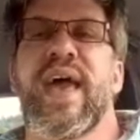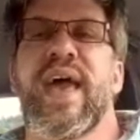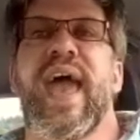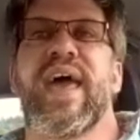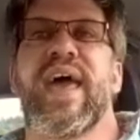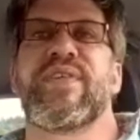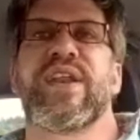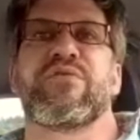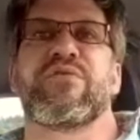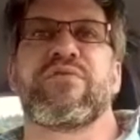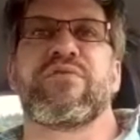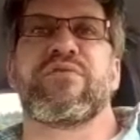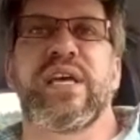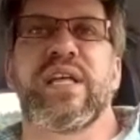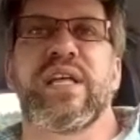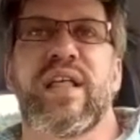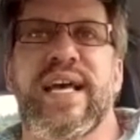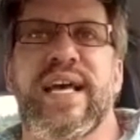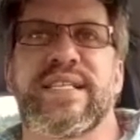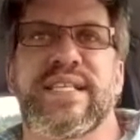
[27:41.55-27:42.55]
And then it
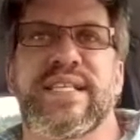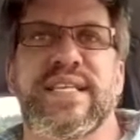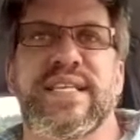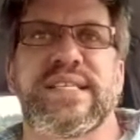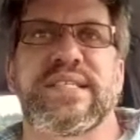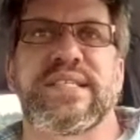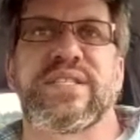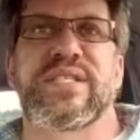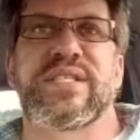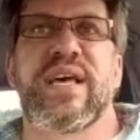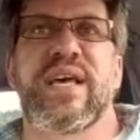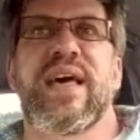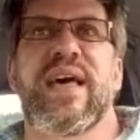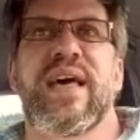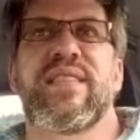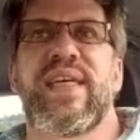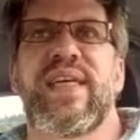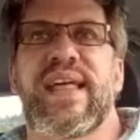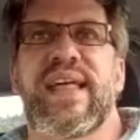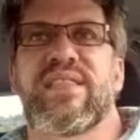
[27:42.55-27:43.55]
realizes
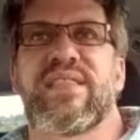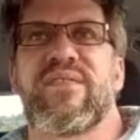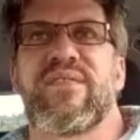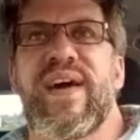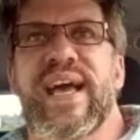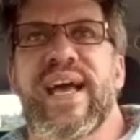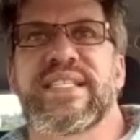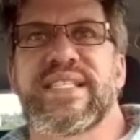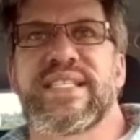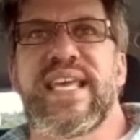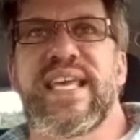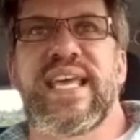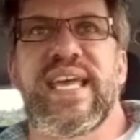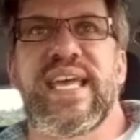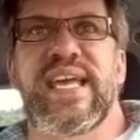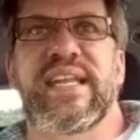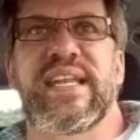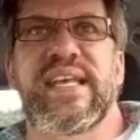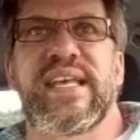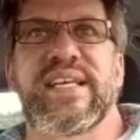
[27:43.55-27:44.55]
that the
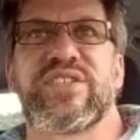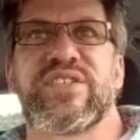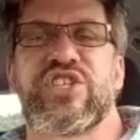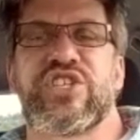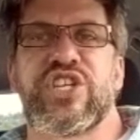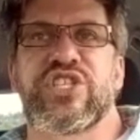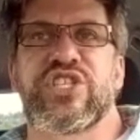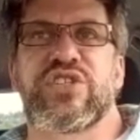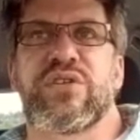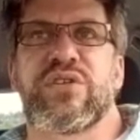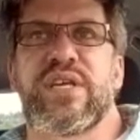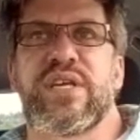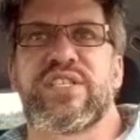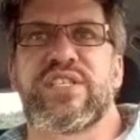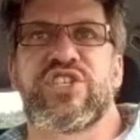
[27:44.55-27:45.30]
vaccine is just